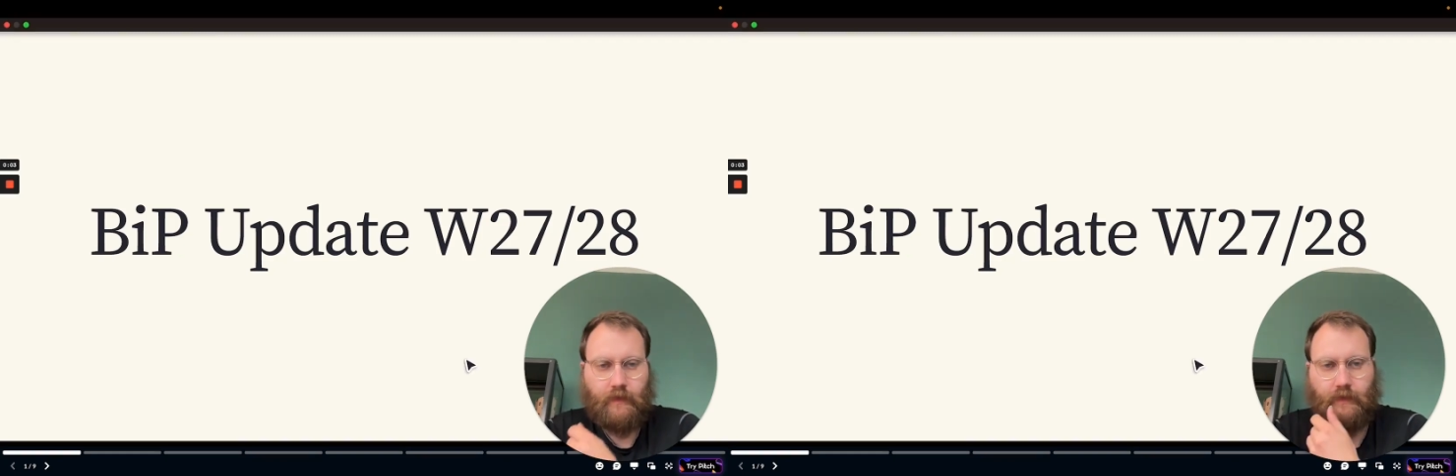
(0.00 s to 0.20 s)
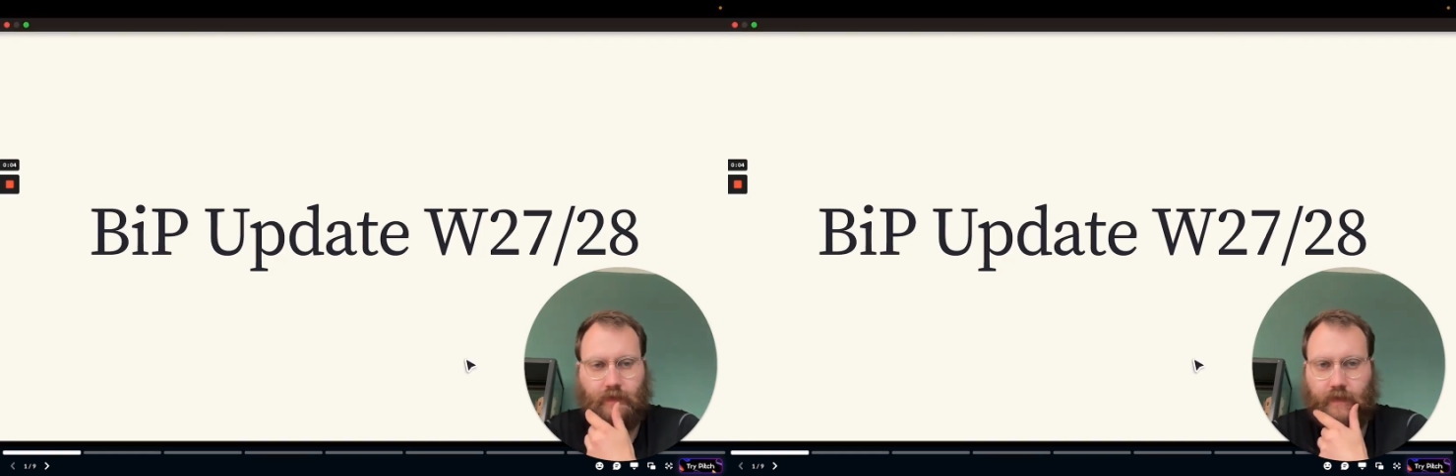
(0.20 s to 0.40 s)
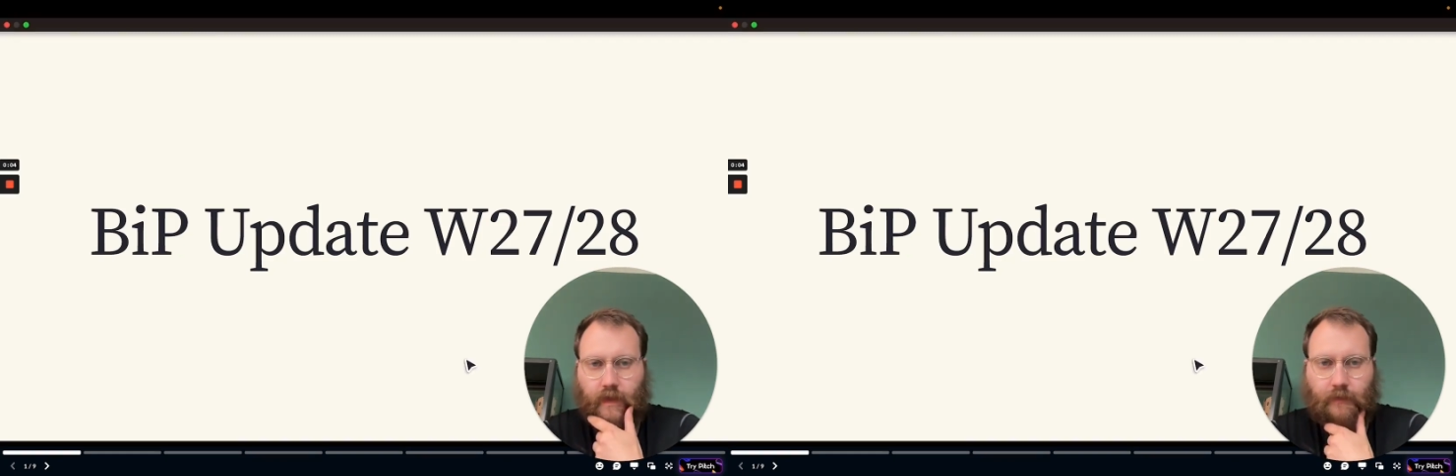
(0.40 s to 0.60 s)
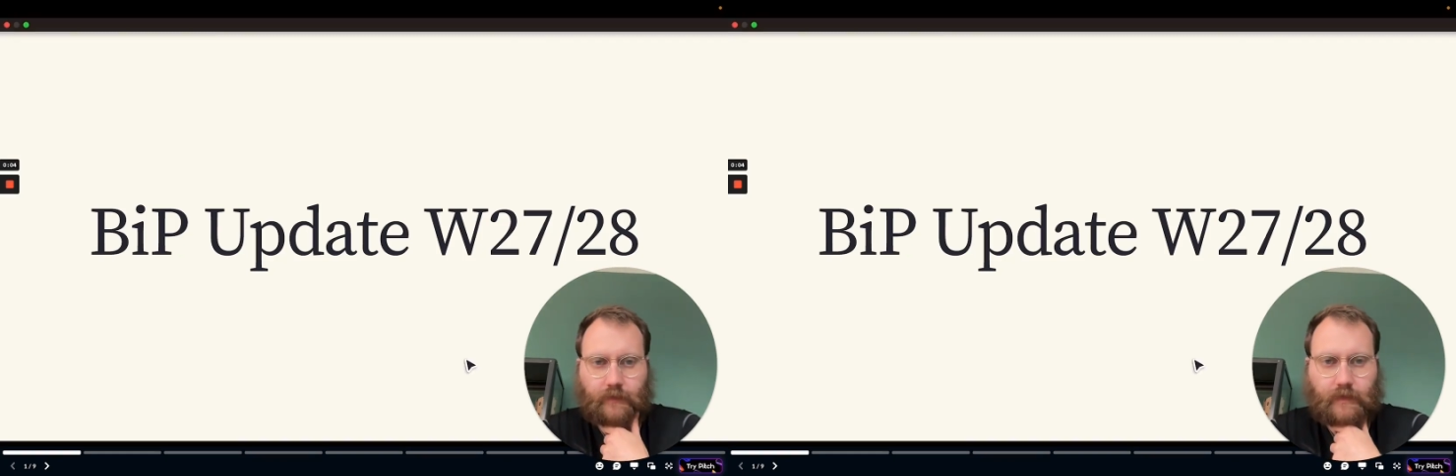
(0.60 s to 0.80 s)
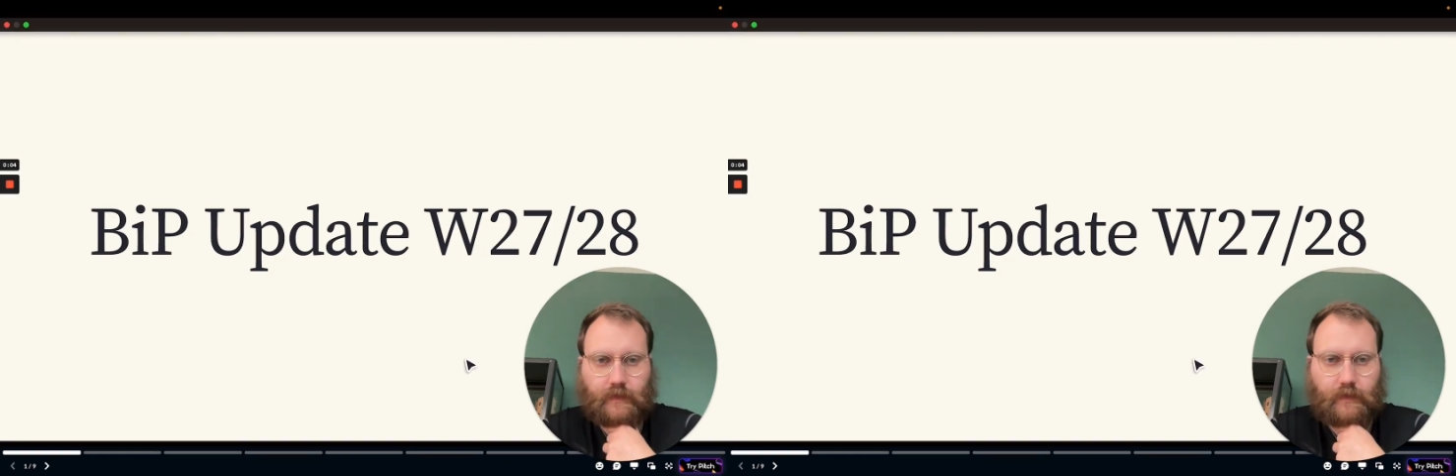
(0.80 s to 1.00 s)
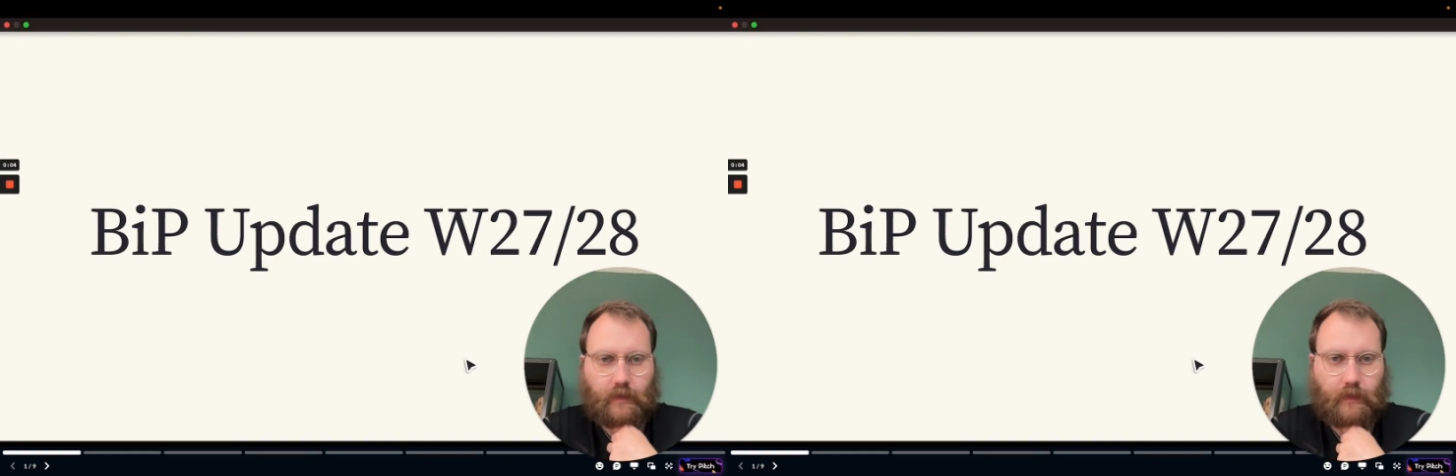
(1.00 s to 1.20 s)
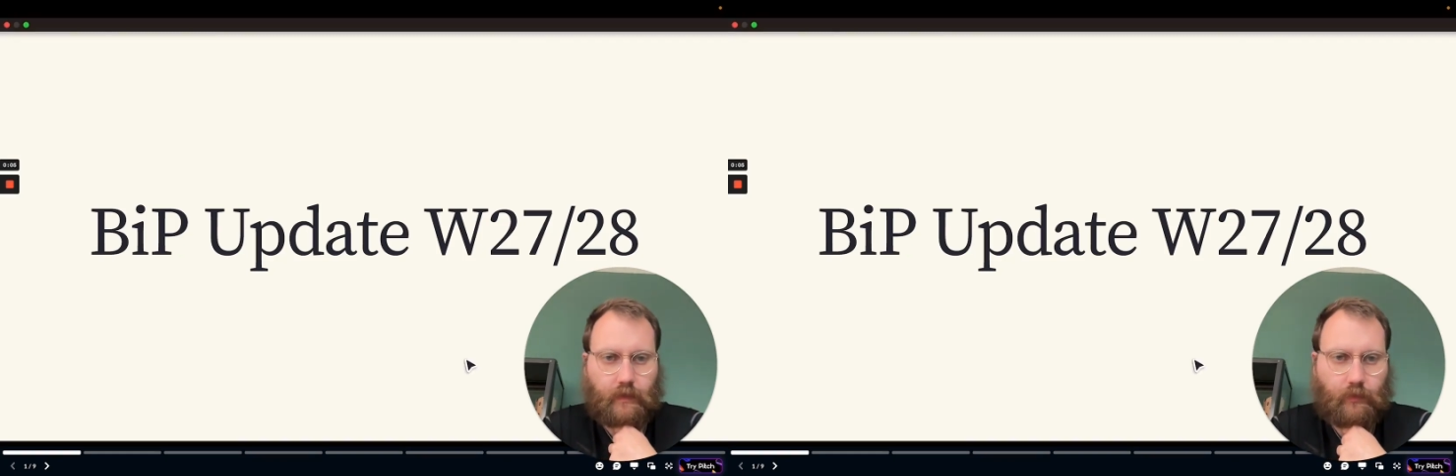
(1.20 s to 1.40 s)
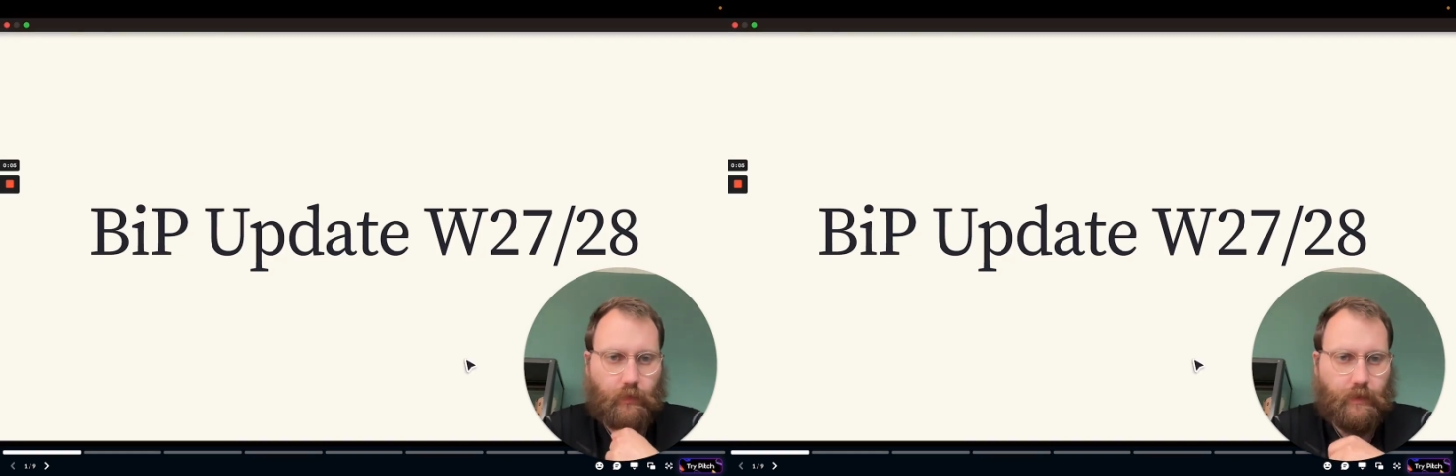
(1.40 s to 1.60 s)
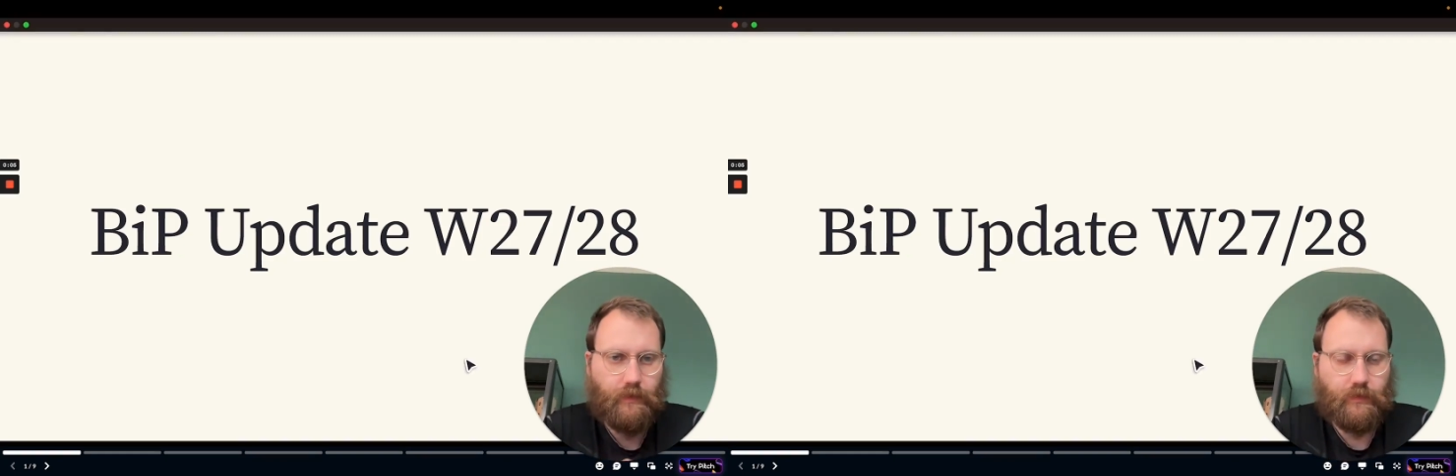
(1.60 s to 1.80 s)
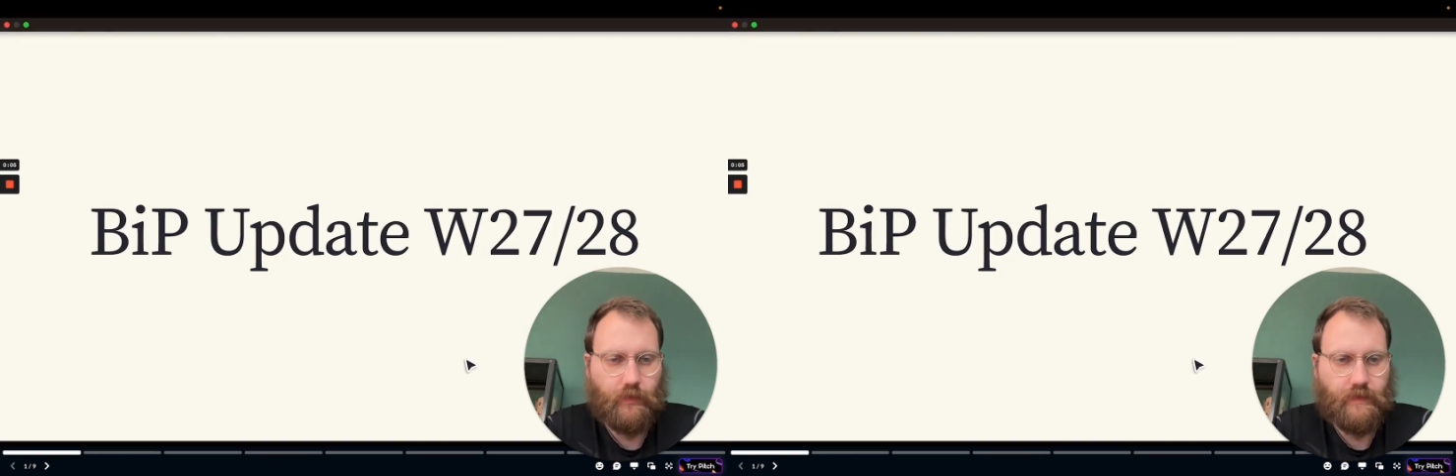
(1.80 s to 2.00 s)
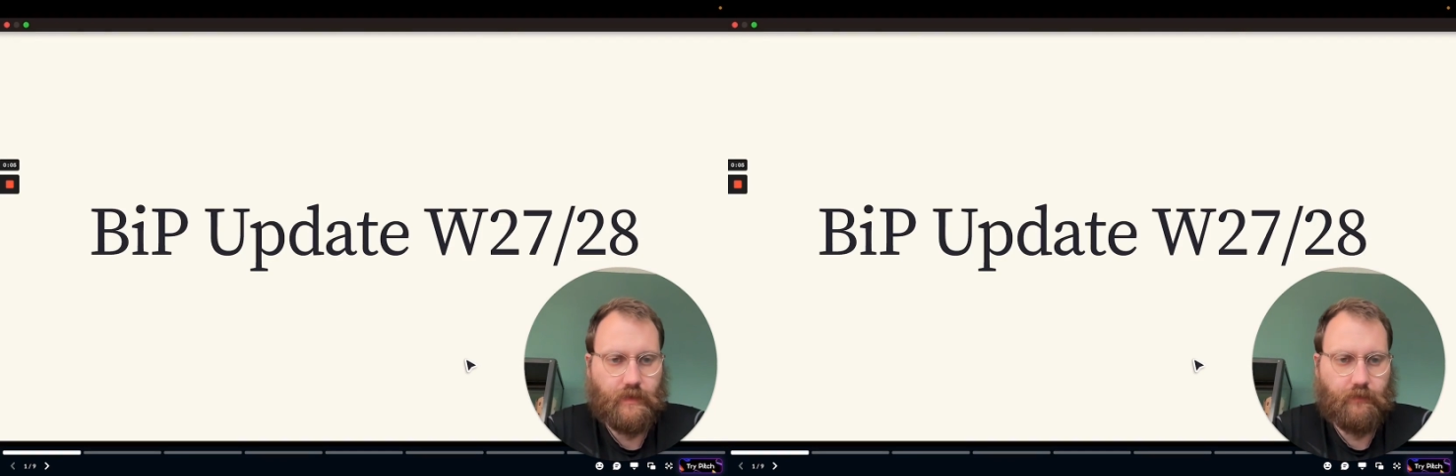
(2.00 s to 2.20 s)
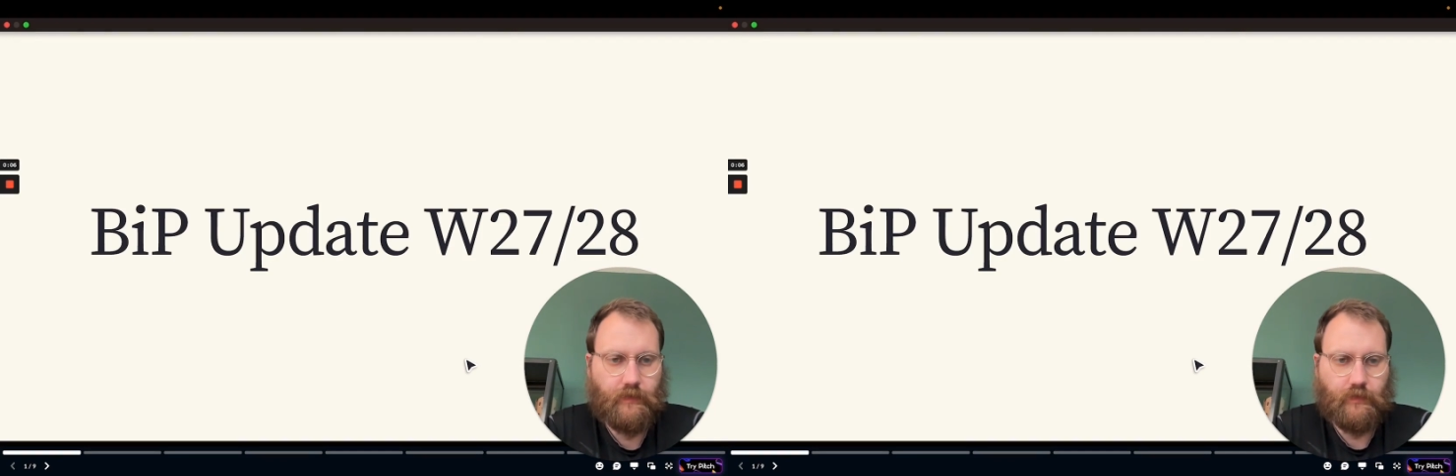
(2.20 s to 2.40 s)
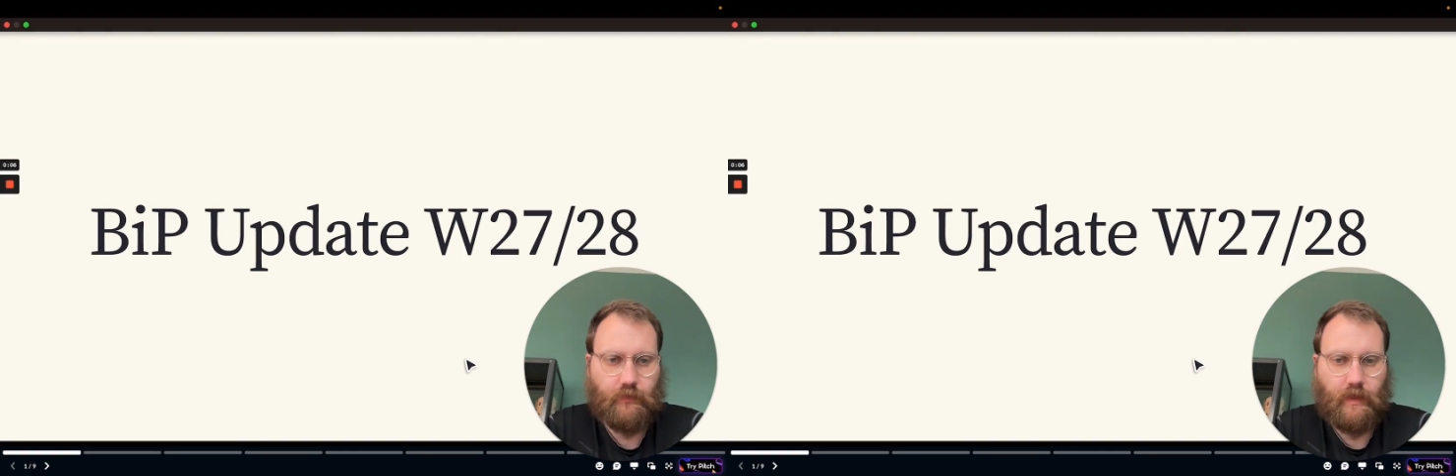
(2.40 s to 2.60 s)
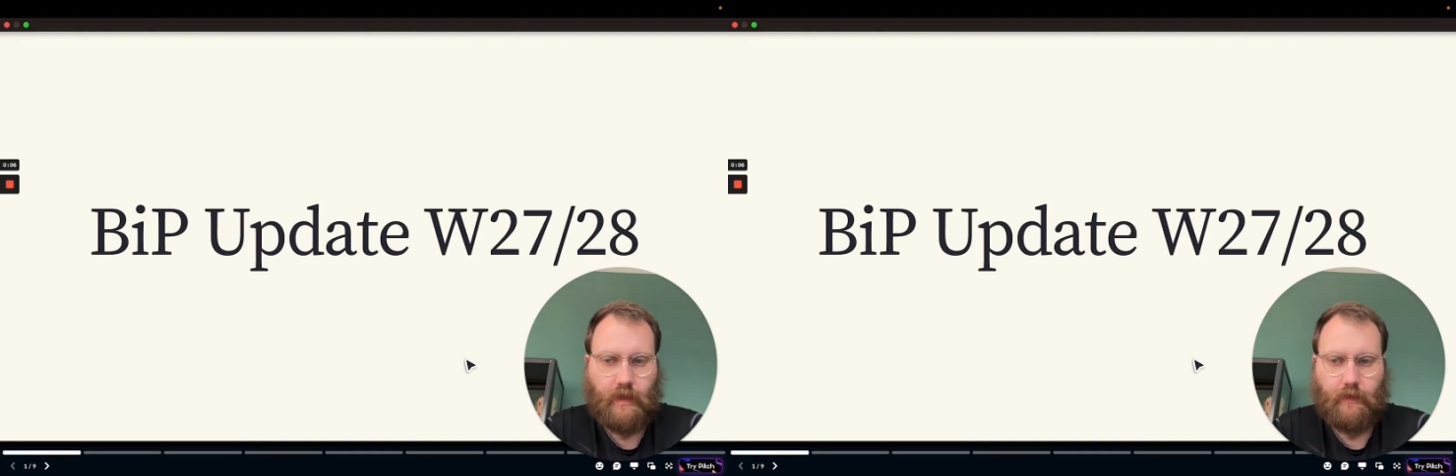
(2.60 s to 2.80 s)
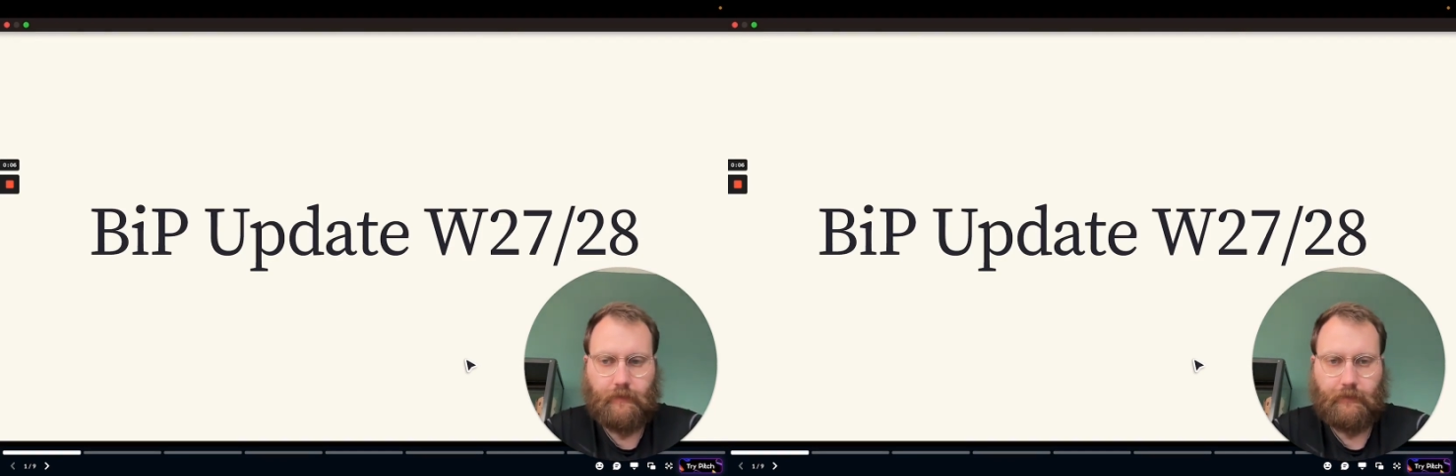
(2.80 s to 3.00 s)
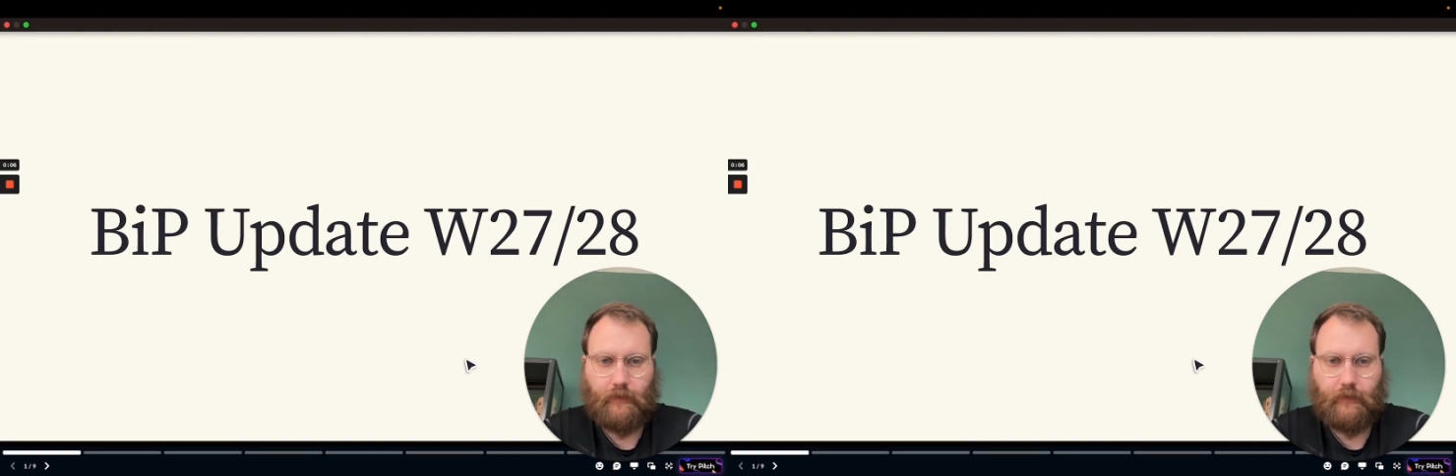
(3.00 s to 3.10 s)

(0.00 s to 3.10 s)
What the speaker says: This time's week 27 and 28.